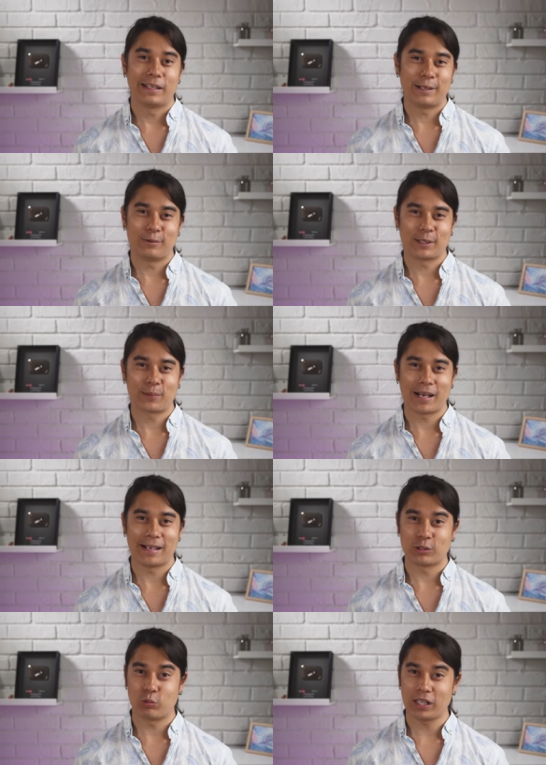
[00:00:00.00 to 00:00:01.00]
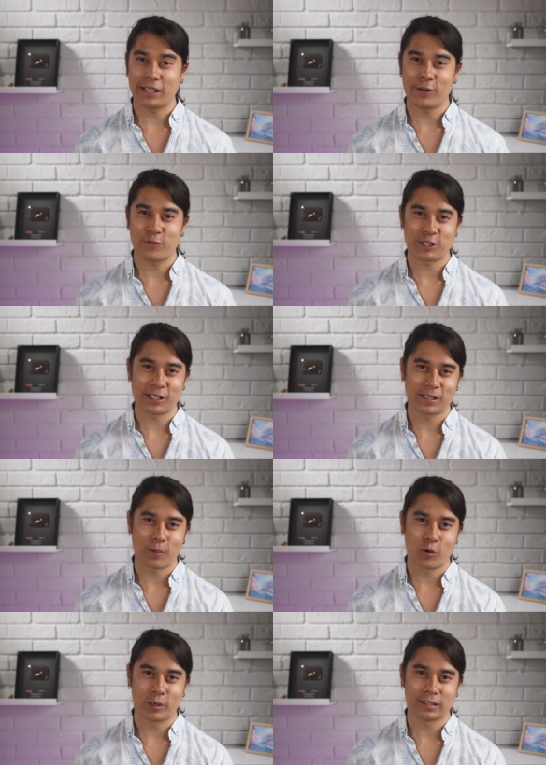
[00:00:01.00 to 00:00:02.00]
Hey, what's up guys? Will here for
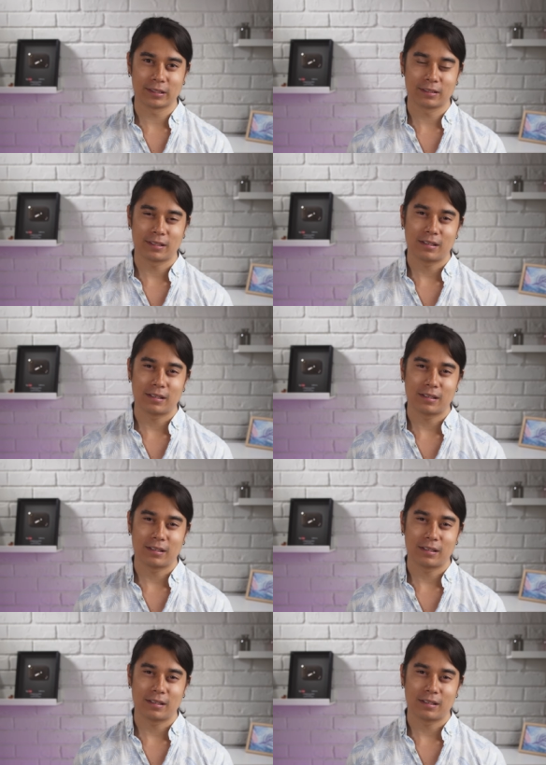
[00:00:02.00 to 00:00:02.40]
GSM Arena.